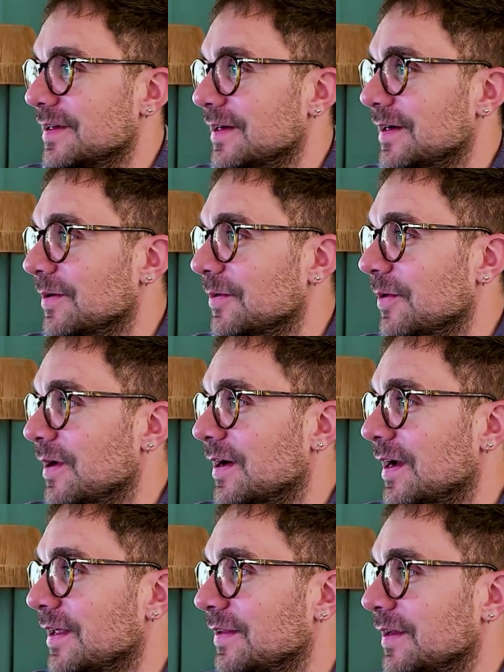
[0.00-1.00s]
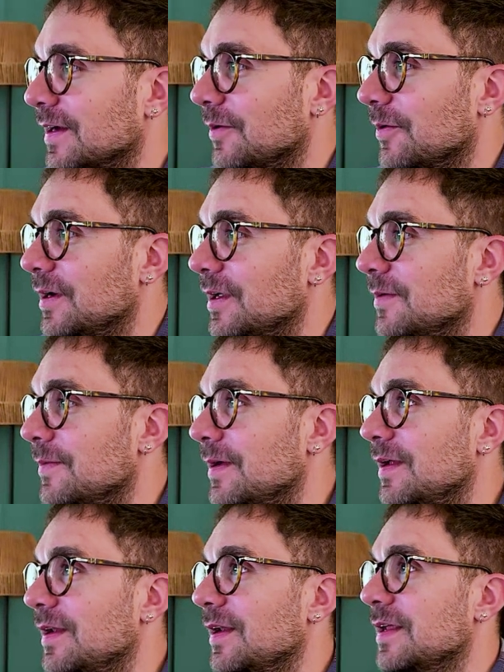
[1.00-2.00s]
We are adding our
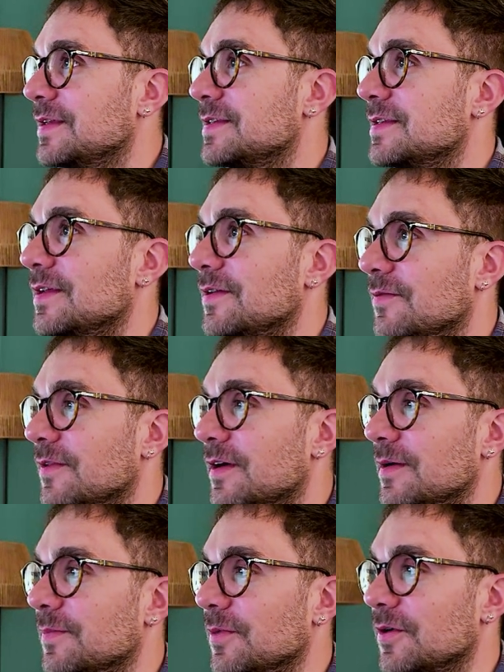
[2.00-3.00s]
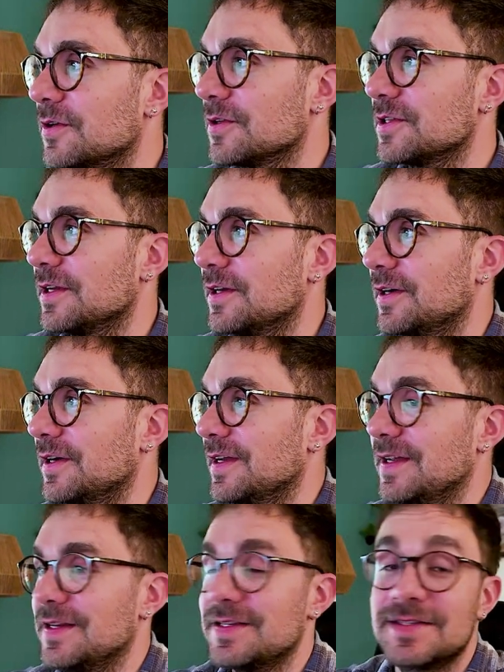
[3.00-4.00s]
email. Let's see if the report
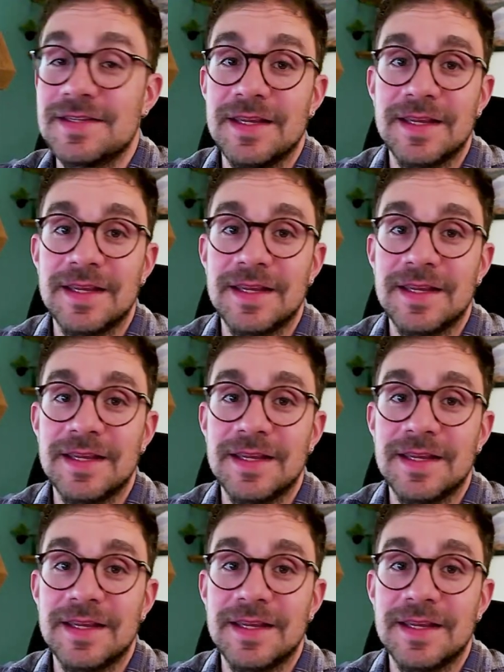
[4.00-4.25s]
generates.